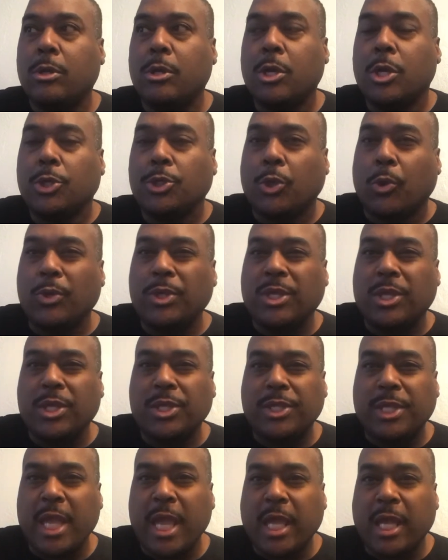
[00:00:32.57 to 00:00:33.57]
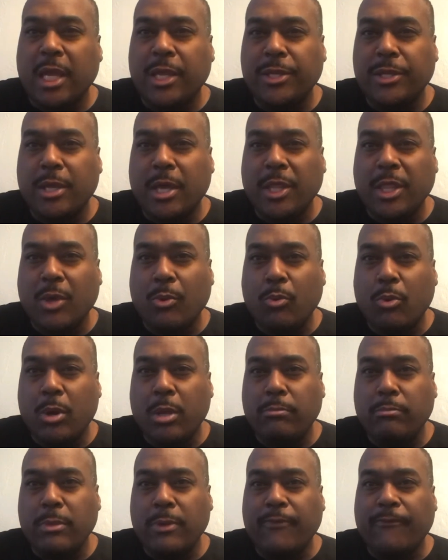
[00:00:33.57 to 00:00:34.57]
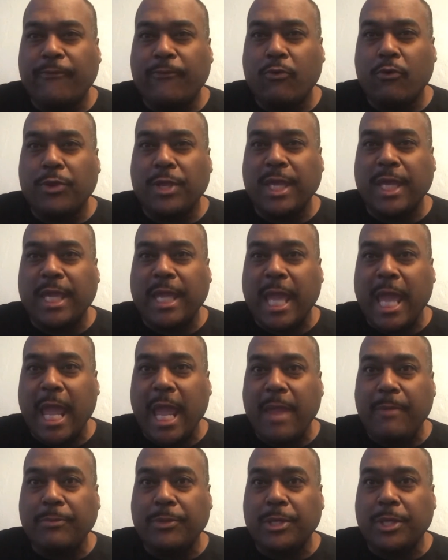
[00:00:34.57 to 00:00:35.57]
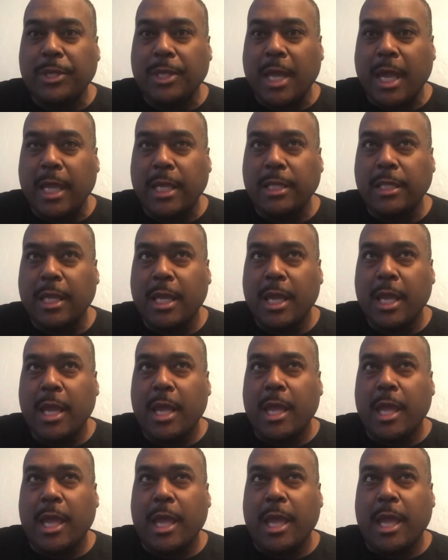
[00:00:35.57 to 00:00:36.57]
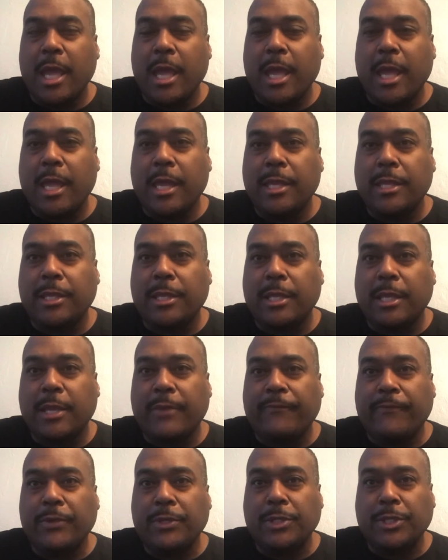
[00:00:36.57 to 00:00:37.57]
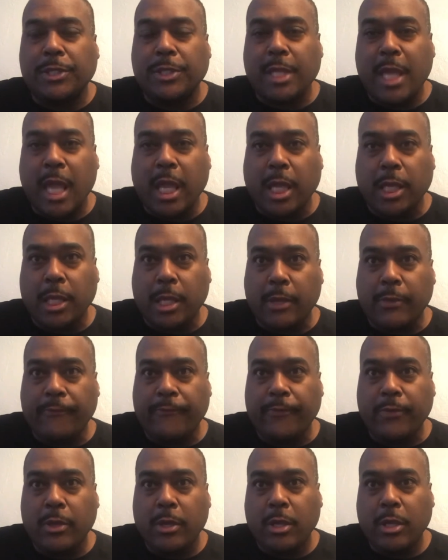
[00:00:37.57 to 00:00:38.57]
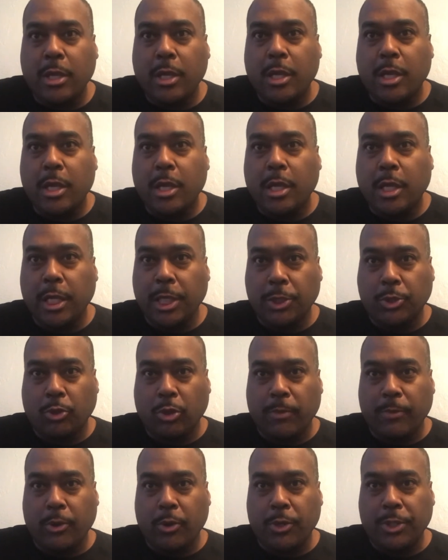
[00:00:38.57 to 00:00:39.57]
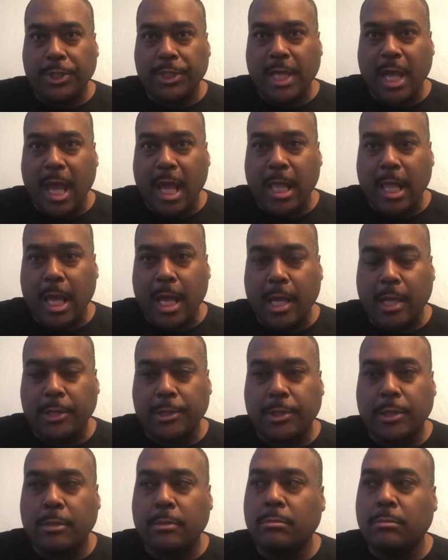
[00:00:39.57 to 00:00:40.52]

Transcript: So he's going to take another one before the game tonight. And if it's negative, he's going to be on the sidelines.